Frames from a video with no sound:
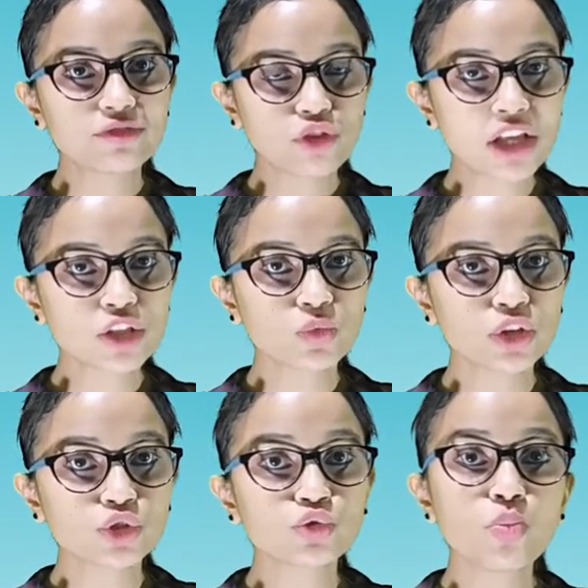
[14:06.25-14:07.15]

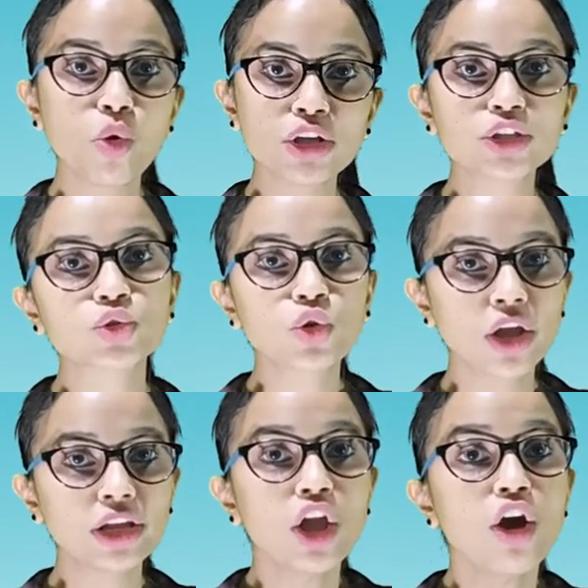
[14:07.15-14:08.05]
transferred to moist
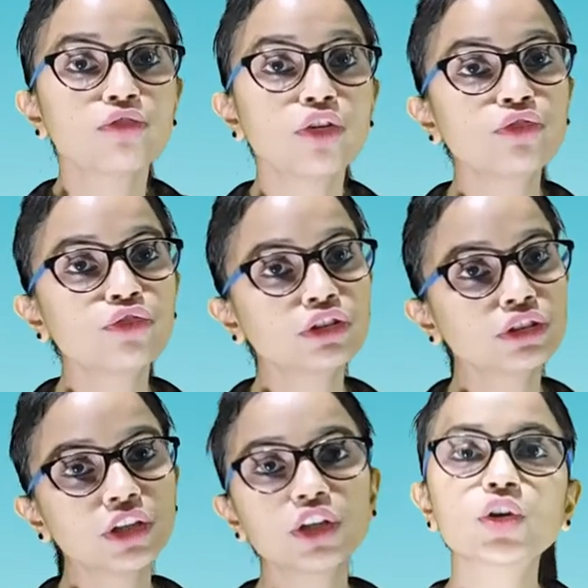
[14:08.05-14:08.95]
soil for
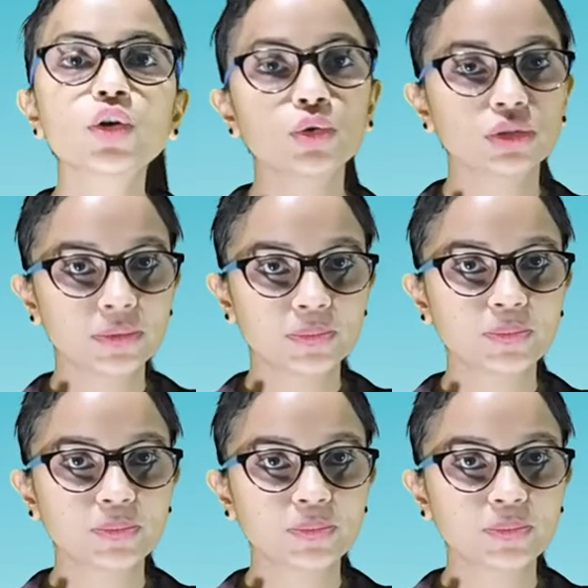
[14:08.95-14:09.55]
further growth.